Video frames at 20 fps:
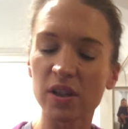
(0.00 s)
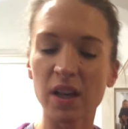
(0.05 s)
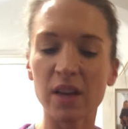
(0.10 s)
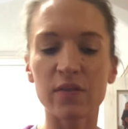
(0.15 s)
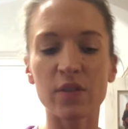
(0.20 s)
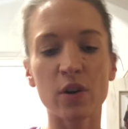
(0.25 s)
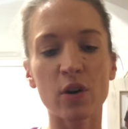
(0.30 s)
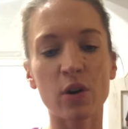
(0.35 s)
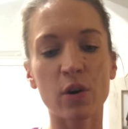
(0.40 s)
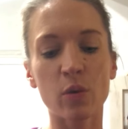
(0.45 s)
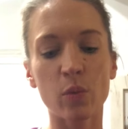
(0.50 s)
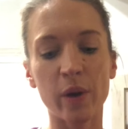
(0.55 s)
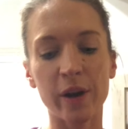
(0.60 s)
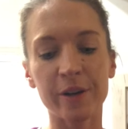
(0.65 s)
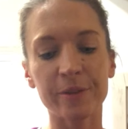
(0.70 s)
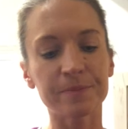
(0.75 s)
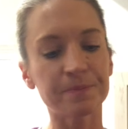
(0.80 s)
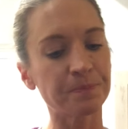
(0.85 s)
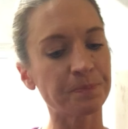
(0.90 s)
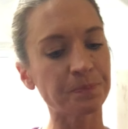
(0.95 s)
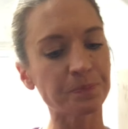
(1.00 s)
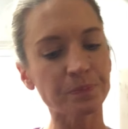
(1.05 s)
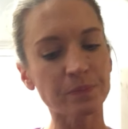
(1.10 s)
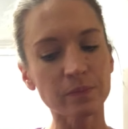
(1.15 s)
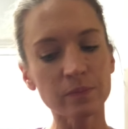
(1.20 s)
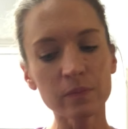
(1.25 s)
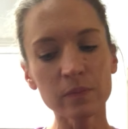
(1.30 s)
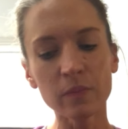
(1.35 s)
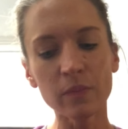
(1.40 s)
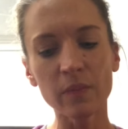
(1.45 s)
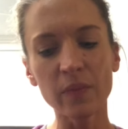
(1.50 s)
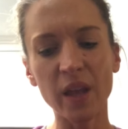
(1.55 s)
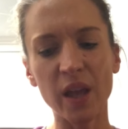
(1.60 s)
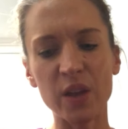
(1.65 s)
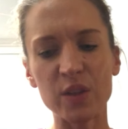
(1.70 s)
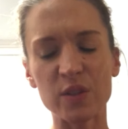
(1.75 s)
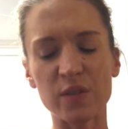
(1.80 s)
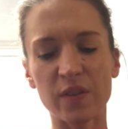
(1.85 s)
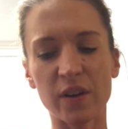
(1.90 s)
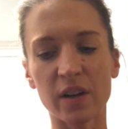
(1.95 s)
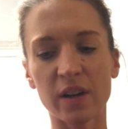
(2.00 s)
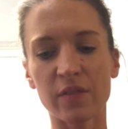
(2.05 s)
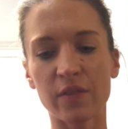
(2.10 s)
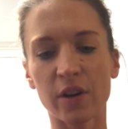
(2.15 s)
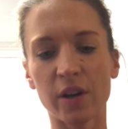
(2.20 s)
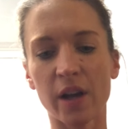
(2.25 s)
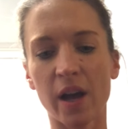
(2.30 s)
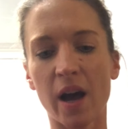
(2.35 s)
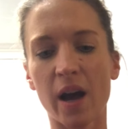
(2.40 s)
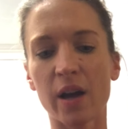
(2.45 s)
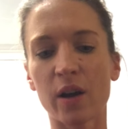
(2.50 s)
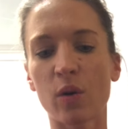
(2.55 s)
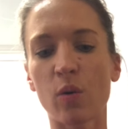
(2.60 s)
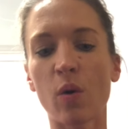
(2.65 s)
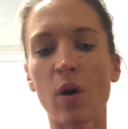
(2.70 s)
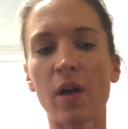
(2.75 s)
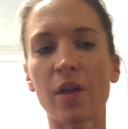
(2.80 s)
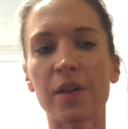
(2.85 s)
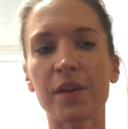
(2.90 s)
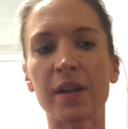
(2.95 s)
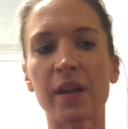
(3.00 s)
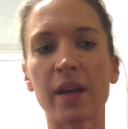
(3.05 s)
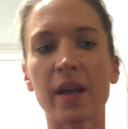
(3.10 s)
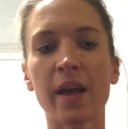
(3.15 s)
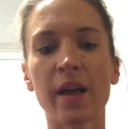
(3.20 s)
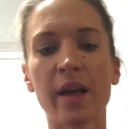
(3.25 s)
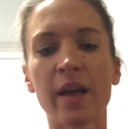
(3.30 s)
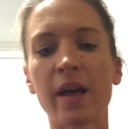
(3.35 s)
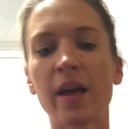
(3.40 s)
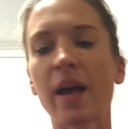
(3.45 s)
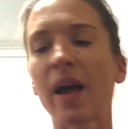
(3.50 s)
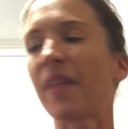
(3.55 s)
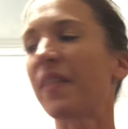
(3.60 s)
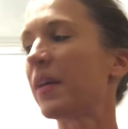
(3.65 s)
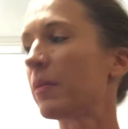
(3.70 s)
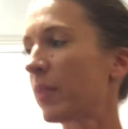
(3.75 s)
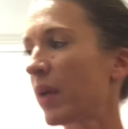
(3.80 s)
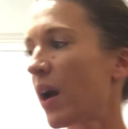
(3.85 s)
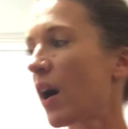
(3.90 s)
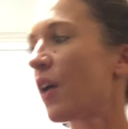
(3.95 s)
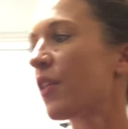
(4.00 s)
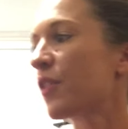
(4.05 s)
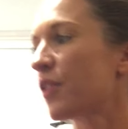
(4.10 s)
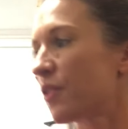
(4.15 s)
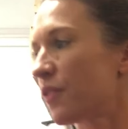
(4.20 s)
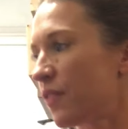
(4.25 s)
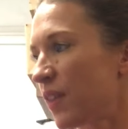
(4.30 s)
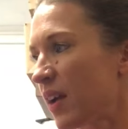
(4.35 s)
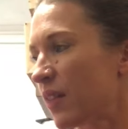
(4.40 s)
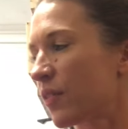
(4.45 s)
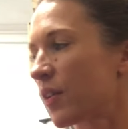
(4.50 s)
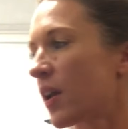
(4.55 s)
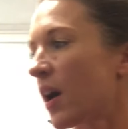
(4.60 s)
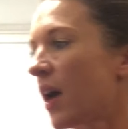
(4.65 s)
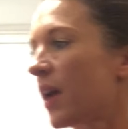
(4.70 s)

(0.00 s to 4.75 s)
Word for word: any of the cookware. It's very, very high quality. And then my other favorite